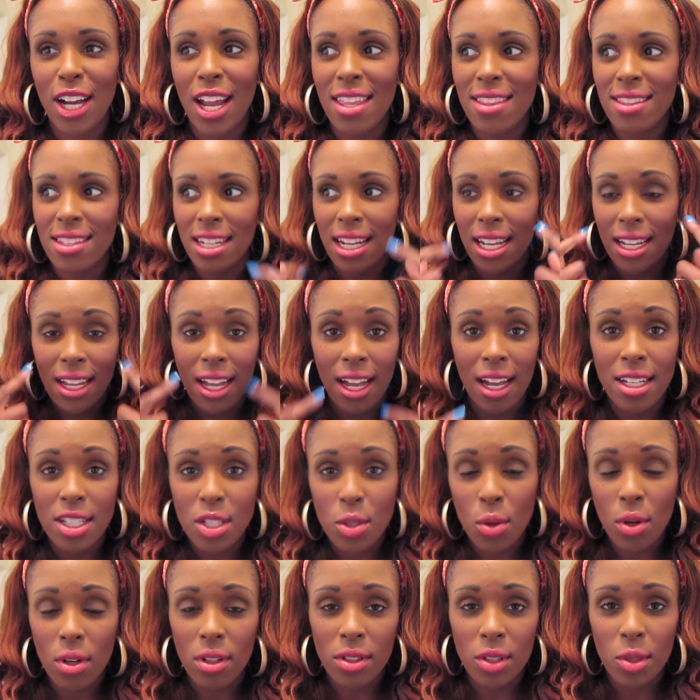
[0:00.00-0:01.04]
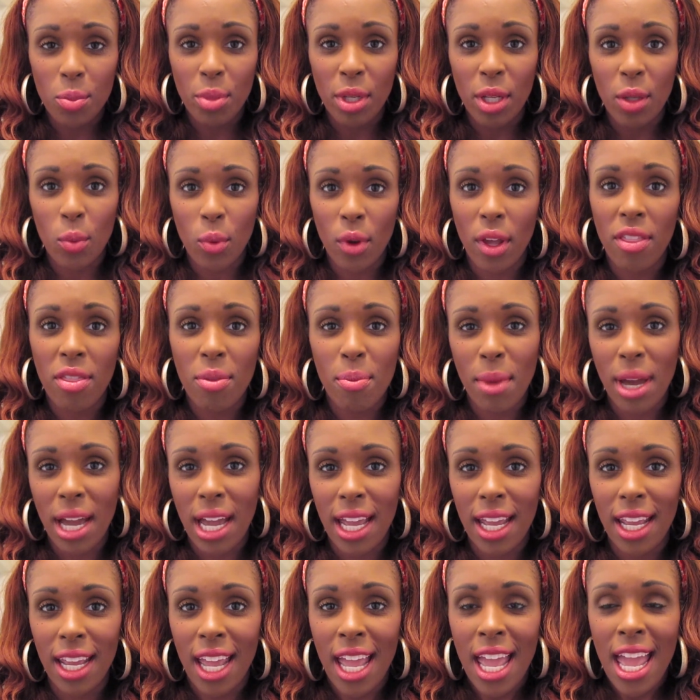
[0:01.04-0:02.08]
and then I contoured a little bit with
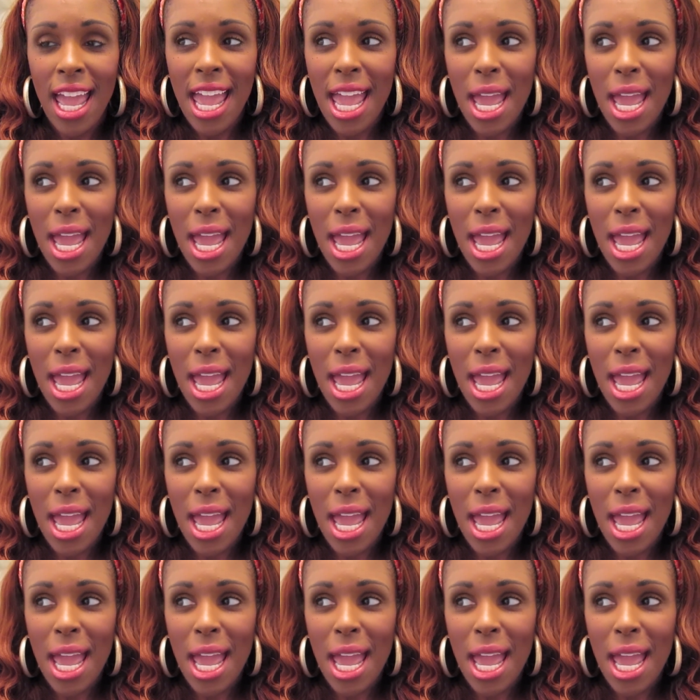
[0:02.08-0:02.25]
my